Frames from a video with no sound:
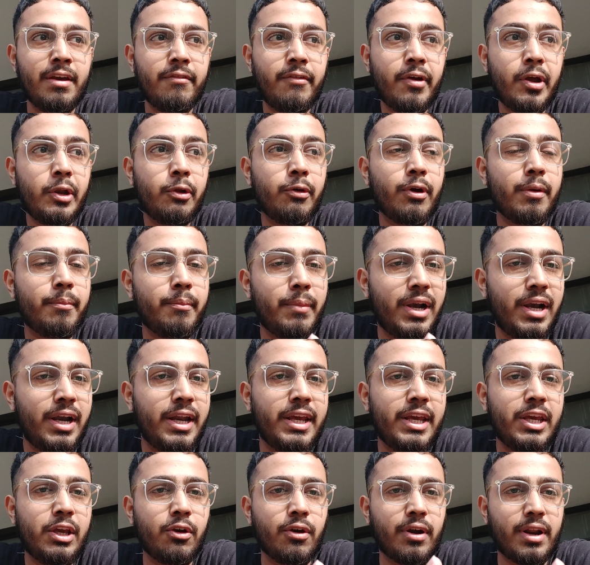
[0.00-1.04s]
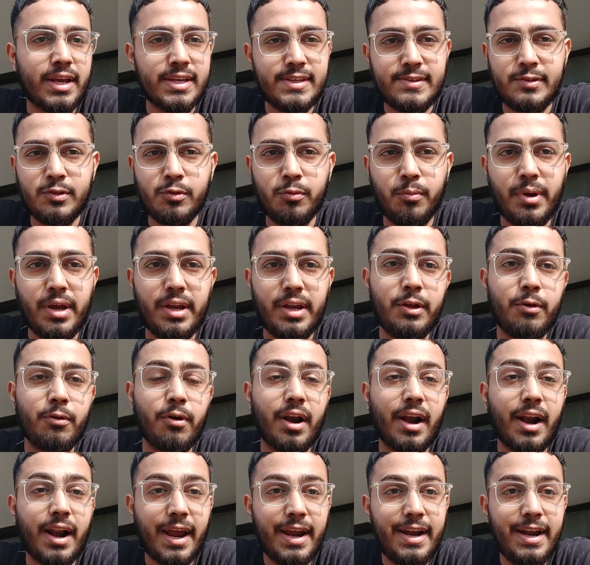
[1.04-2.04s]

When you are building your resume, you